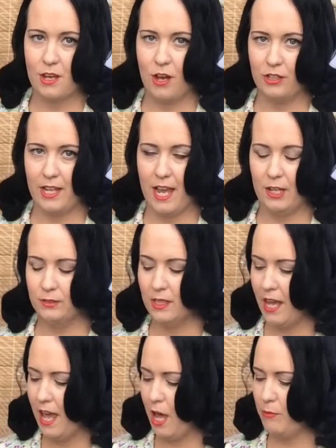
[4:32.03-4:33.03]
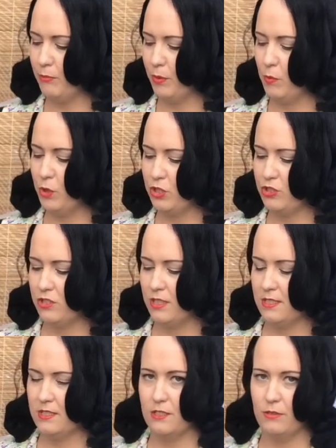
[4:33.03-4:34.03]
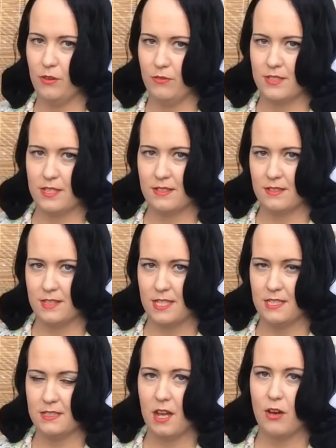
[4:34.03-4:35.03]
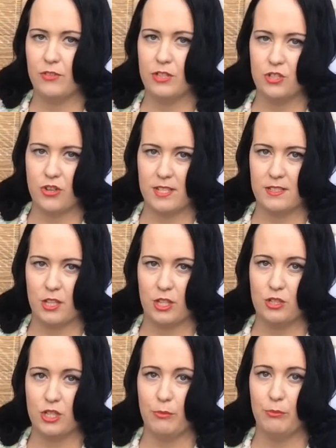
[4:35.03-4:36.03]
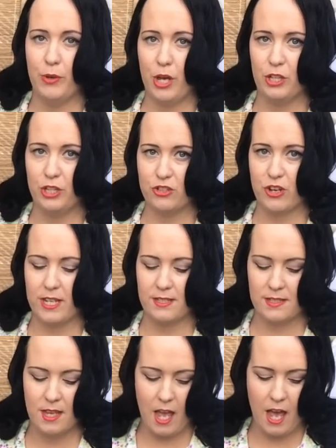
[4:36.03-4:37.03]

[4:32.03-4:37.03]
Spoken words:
are now, but what you do need to do, obviously, as I said, is cover the dress so that you don't burn the dress.